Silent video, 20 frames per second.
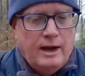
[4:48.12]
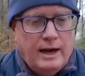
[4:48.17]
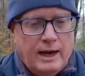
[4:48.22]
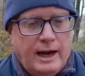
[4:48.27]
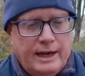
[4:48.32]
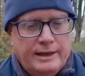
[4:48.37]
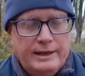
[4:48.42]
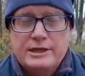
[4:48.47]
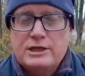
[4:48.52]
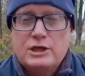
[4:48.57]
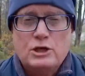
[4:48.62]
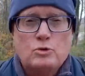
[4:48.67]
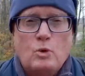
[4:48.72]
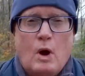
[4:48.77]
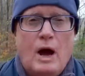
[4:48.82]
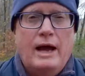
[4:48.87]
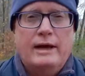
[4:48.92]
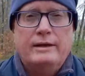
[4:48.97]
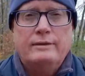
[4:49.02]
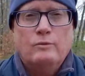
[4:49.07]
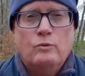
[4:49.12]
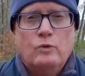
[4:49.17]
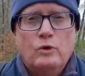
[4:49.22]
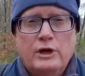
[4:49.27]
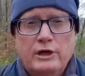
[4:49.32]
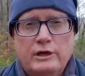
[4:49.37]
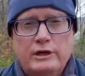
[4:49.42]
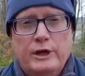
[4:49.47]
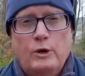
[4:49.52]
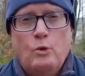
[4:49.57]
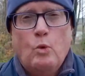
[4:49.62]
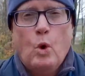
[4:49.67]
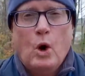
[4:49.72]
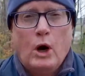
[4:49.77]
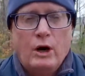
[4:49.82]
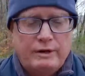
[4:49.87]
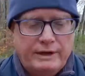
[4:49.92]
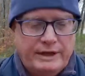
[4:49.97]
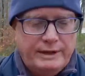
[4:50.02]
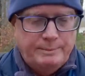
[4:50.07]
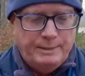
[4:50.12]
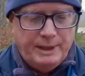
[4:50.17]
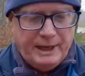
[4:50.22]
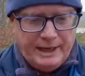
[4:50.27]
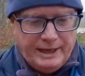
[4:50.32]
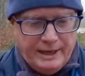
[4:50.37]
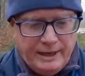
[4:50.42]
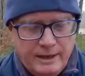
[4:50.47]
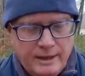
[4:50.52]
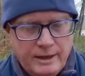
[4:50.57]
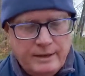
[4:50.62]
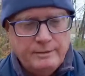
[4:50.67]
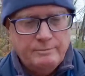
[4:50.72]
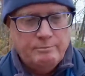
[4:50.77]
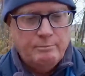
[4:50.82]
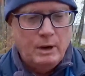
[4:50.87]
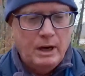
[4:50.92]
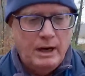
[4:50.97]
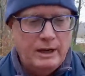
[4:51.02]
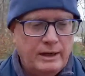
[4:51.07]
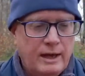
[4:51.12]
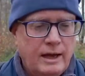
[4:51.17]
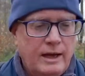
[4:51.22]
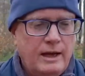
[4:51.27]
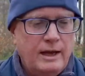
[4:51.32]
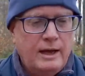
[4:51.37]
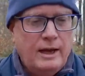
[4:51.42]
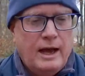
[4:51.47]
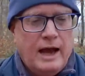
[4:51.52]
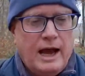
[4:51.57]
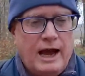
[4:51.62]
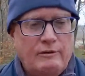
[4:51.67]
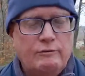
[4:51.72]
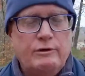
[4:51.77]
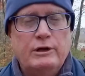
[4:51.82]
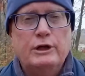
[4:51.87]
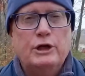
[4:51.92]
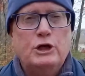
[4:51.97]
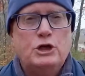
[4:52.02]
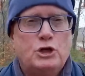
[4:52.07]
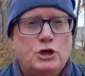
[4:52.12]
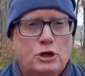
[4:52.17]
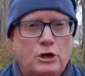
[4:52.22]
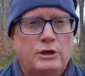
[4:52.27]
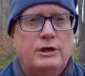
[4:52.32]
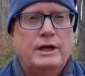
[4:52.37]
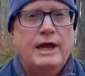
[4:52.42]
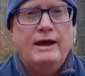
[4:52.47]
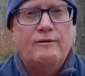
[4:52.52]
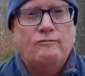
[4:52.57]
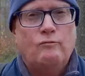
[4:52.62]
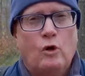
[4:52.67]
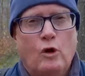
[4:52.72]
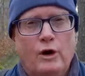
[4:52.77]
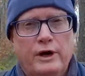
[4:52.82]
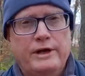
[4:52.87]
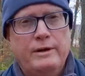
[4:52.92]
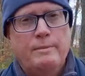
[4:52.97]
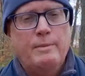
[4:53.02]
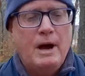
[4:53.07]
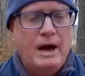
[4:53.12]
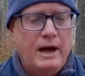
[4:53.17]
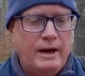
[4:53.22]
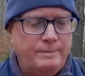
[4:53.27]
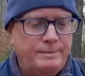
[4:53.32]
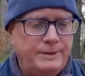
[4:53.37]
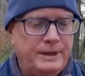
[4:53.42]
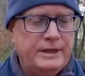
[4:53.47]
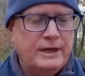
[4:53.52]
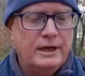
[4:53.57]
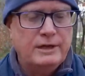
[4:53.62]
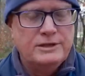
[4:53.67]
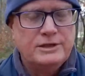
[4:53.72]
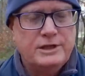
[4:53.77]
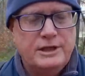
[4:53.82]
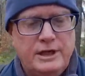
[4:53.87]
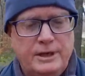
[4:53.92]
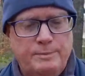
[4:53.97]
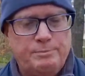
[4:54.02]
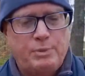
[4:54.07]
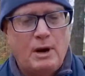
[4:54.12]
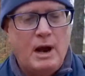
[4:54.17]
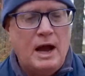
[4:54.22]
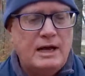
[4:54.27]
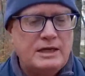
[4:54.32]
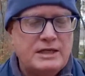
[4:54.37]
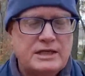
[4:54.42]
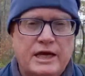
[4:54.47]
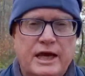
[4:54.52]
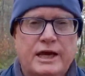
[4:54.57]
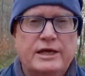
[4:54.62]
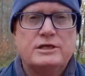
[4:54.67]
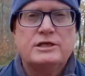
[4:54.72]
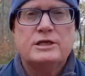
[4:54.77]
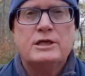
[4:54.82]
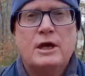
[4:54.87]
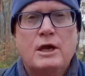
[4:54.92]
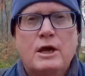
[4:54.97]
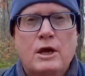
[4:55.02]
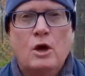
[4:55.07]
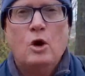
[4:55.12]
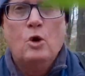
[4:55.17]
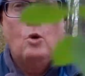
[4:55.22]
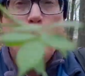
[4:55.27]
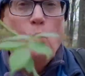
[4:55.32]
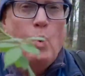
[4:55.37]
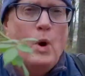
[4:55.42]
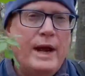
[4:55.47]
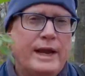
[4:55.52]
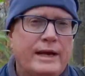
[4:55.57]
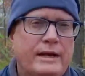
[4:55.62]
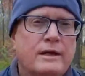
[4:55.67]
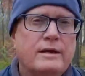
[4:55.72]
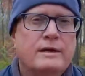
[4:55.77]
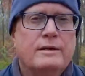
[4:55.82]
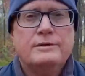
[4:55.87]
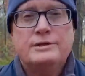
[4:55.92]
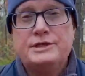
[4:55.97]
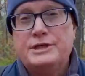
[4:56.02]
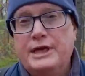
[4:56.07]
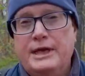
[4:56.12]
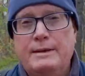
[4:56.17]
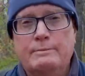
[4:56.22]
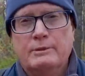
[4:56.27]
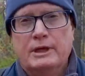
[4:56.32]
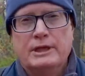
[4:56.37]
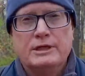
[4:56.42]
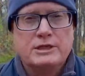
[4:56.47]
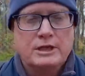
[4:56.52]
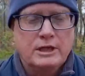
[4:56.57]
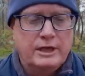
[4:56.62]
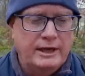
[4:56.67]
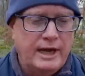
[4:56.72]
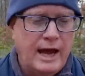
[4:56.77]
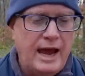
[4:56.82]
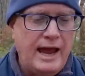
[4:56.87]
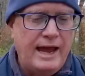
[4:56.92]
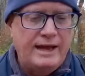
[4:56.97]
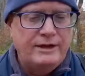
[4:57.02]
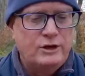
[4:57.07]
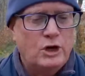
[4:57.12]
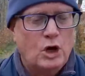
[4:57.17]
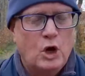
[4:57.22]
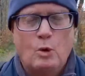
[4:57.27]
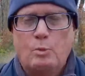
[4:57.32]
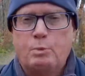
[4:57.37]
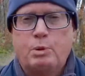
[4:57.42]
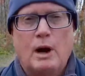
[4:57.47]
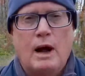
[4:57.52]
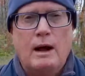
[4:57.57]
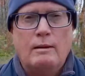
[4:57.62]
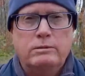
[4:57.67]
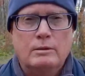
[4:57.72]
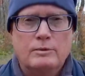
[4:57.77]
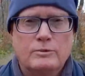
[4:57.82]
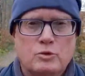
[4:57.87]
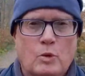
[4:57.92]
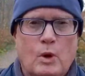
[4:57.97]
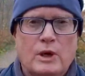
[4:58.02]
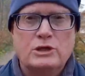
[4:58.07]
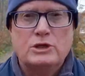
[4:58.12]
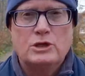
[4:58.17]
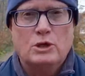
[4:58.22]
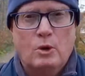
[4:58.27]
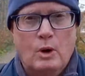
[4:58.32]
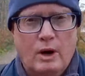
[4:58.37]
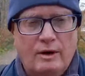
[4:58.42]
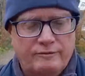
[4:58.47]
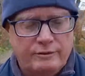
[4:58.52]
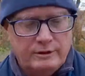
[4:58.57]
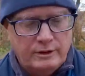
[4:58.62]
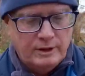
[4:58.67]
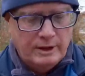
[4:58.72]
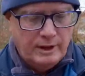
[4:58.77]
And this is what really worried me, but I really shouldn't have worried about it because the process went seamlessly. I had no problems whatsoever.